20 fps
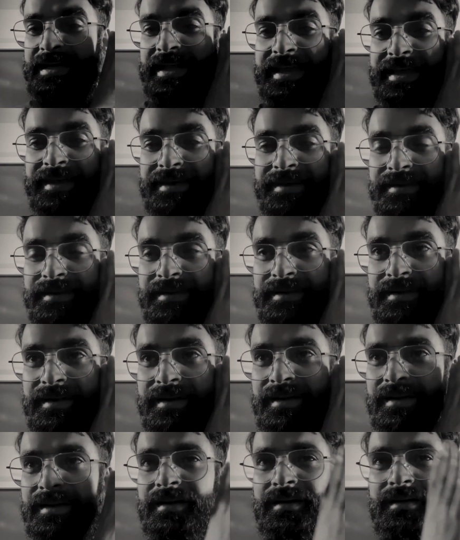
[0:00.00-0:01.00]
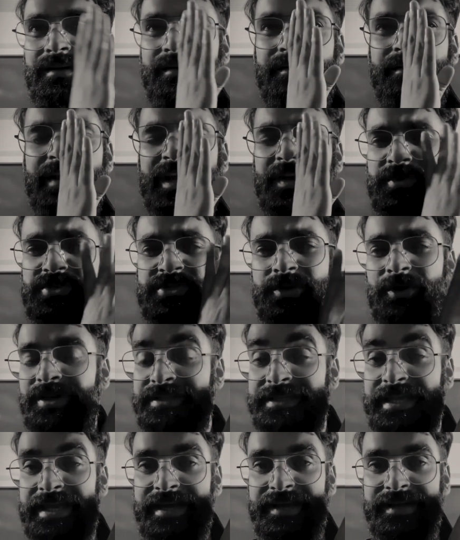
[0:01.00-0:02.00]
hair. It was
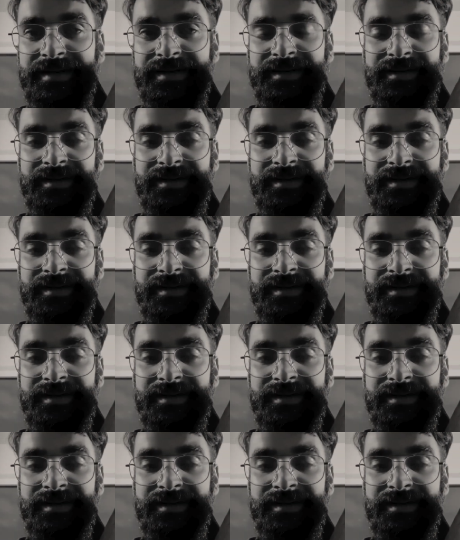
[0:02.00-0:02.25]
not there,